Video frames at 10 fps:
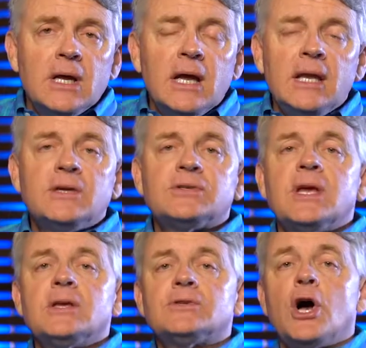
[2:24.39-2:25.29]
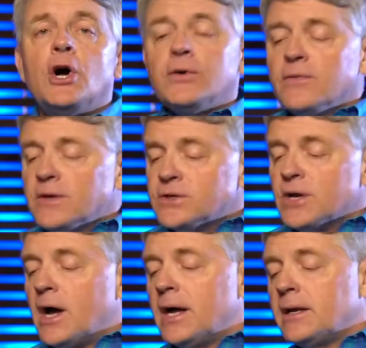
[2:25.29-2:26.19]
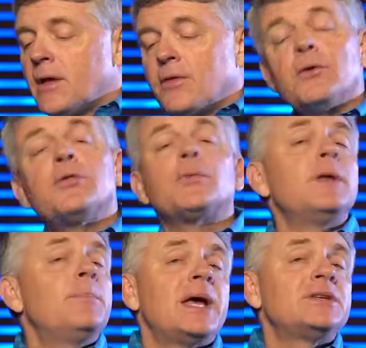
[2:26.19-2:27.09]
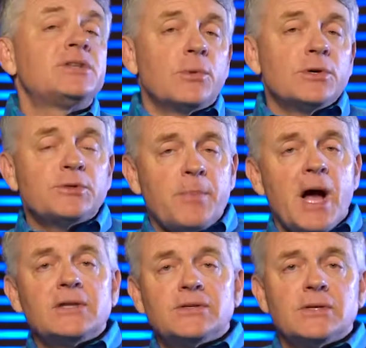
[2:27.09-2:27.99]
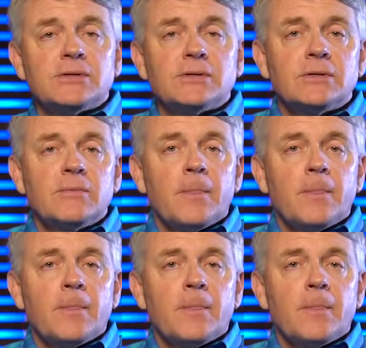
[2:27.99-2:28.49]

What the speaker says: And he says, under the sun, there are 3 basic responses.